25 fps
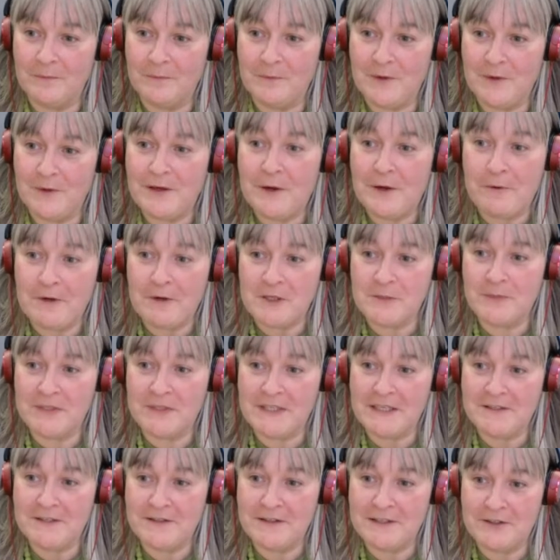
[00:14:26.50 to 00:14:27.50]
with no
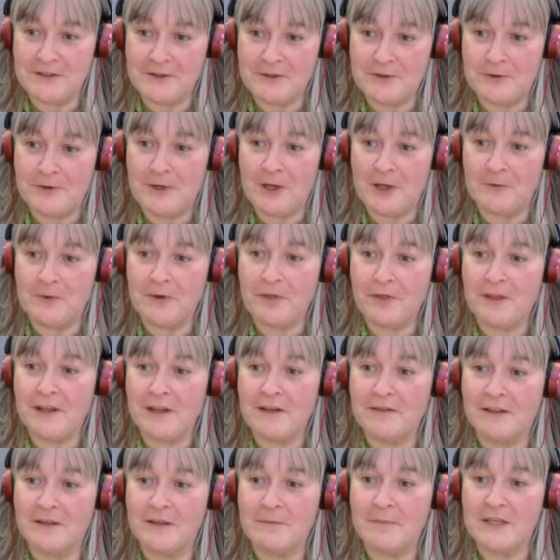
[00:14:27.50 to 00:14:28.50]
expertise in this at all, I would
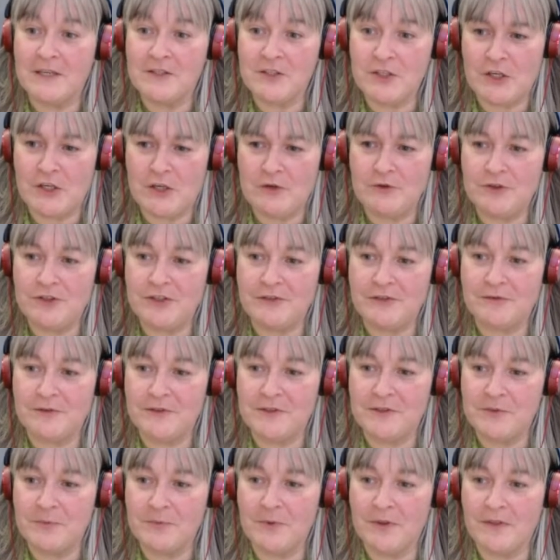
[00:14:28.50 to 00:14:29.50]
think that it makes a huge
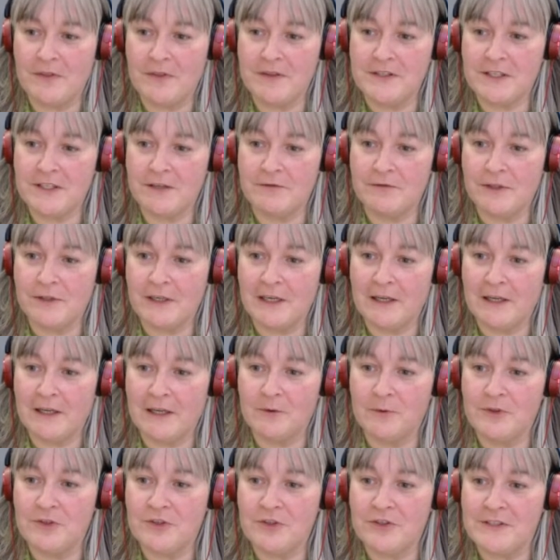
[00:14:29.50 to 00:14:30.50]
difference whether the several
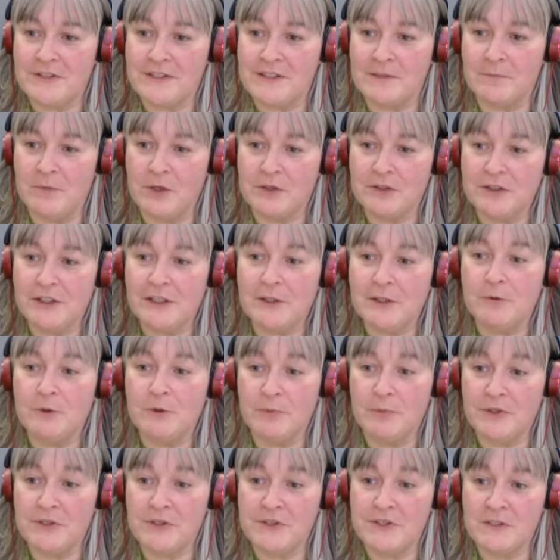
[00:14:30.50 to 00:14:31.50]
languages a multilingual
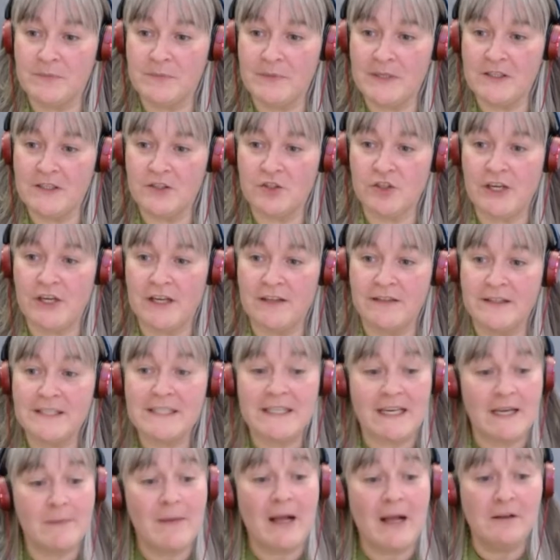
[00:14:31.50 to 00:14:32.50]
person speaks share the
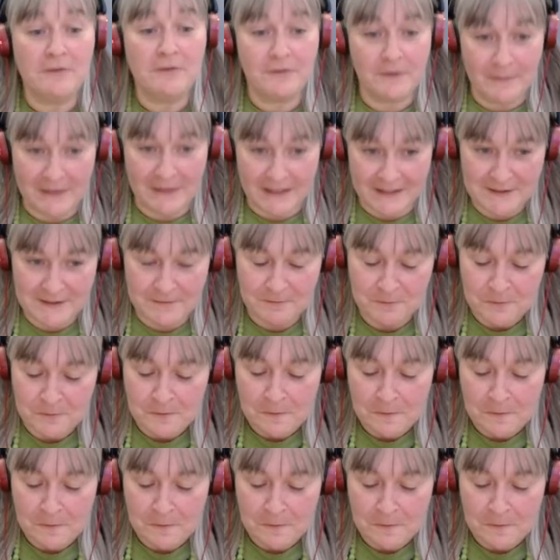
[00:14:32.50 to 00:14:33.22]
same alphabet.